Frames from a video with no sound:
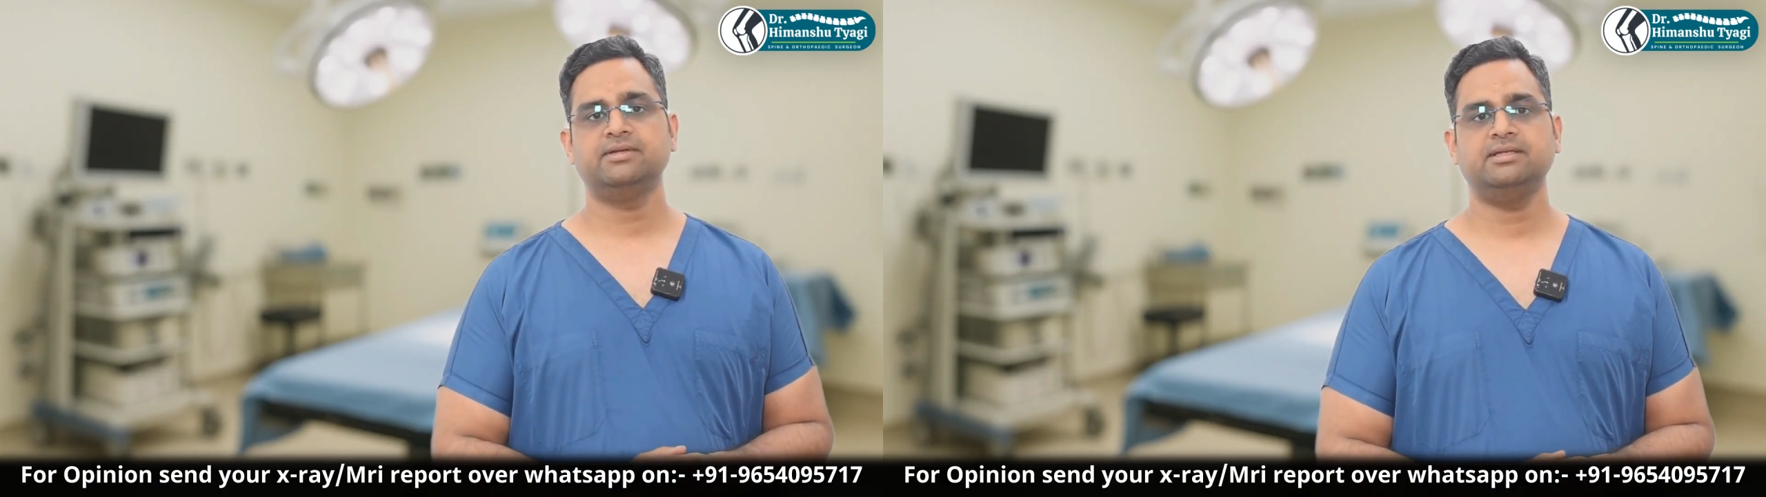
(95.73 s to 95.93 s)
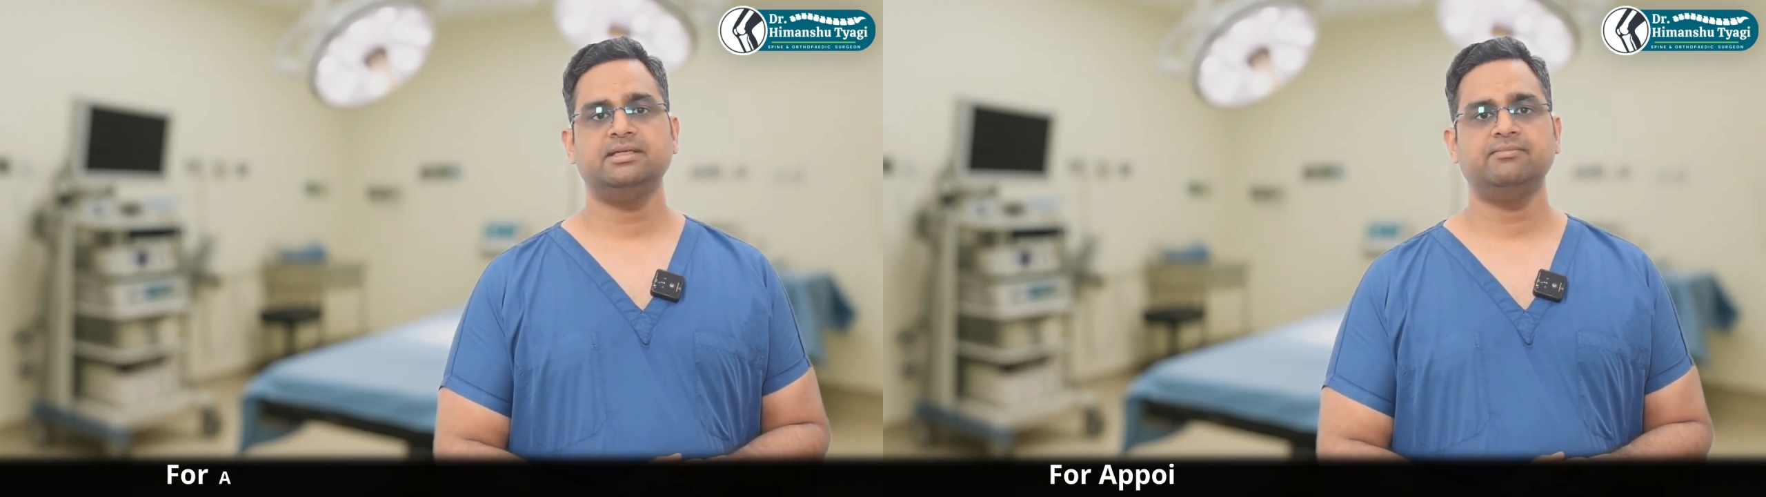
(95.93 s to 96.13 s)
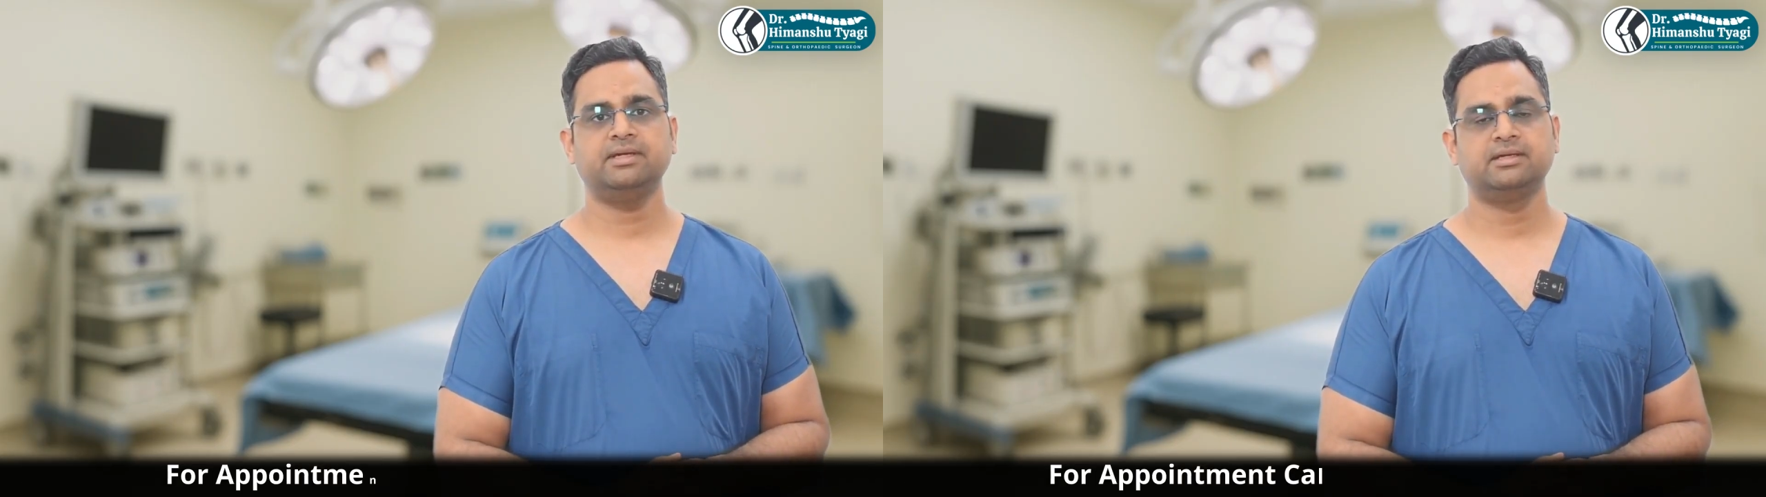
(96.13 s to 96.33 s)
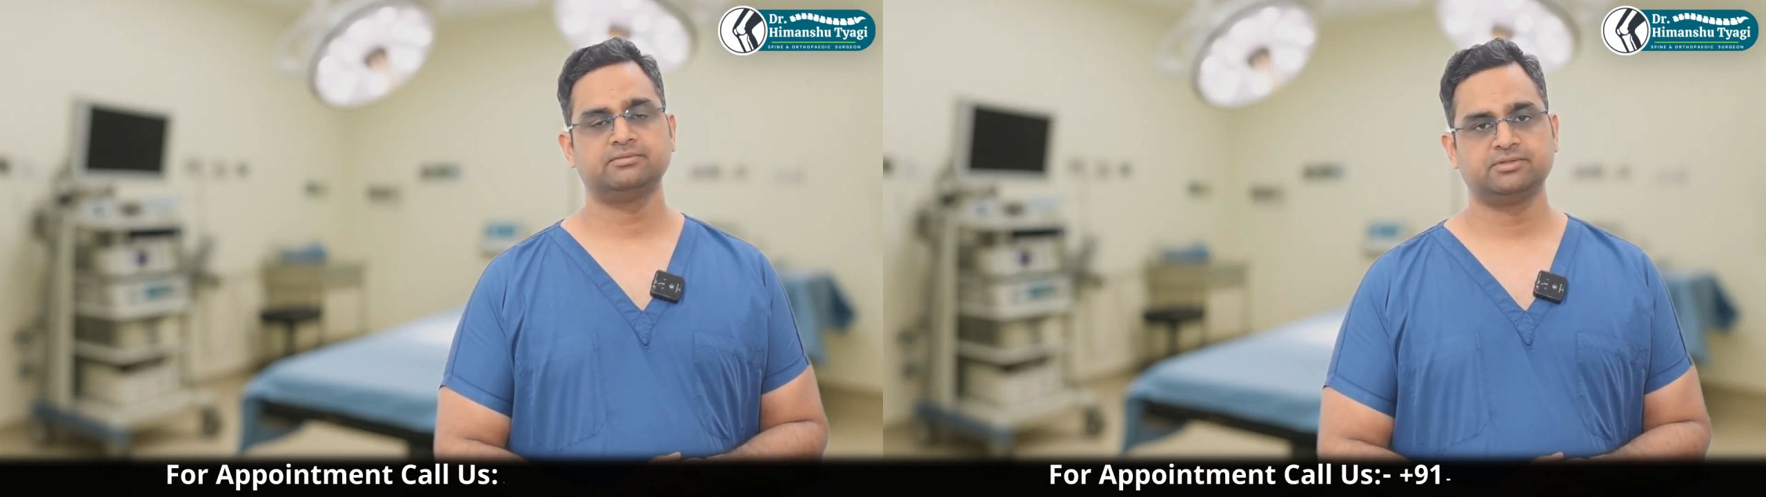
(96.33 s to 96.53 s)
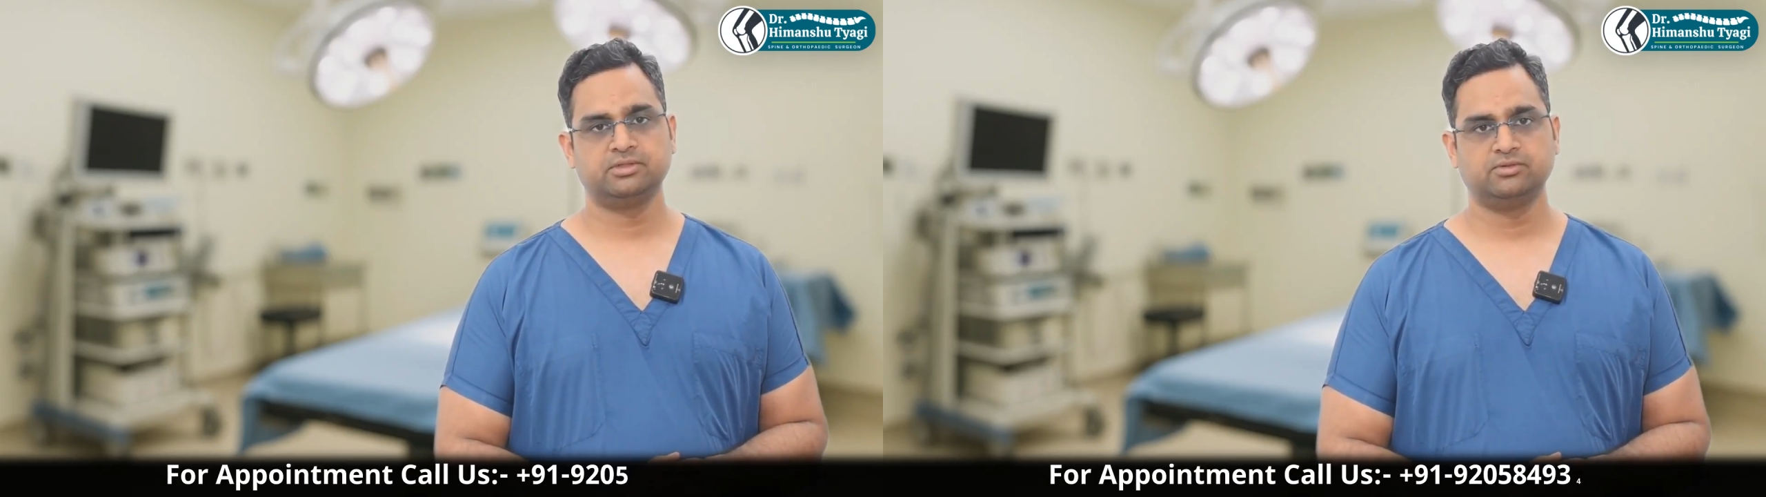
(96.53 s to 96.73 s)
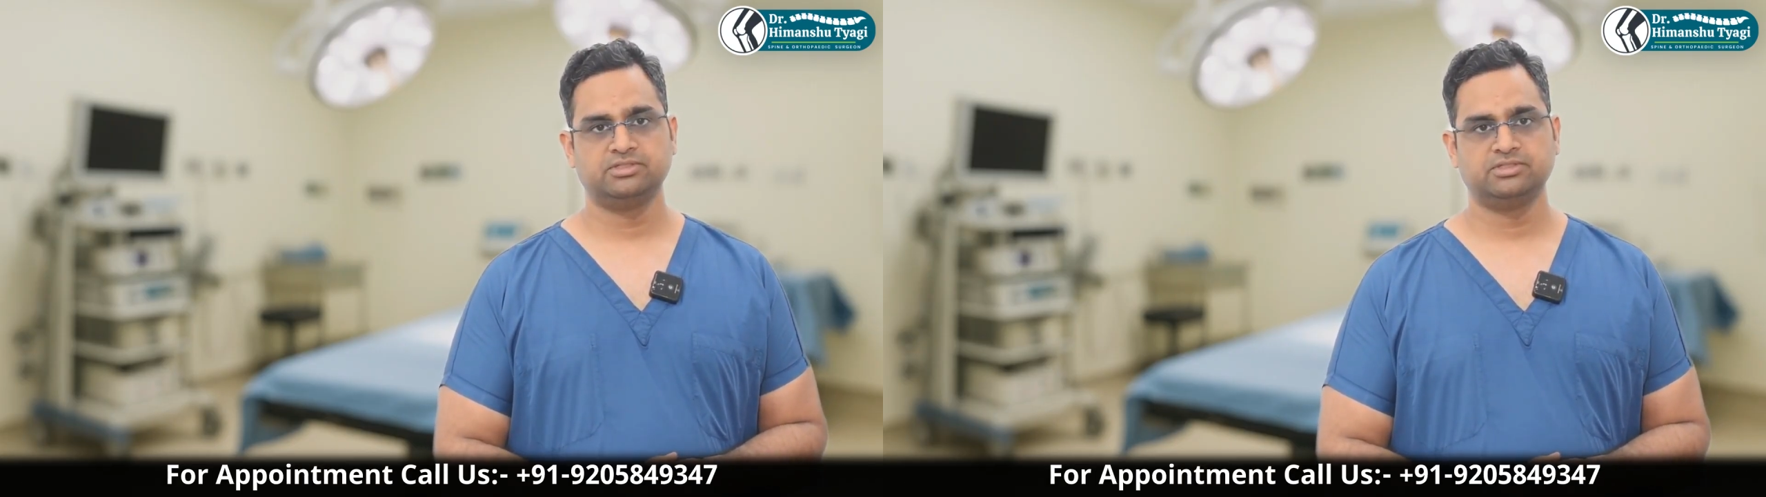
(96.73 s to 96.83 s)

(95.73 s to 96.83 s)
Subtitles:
65 if we do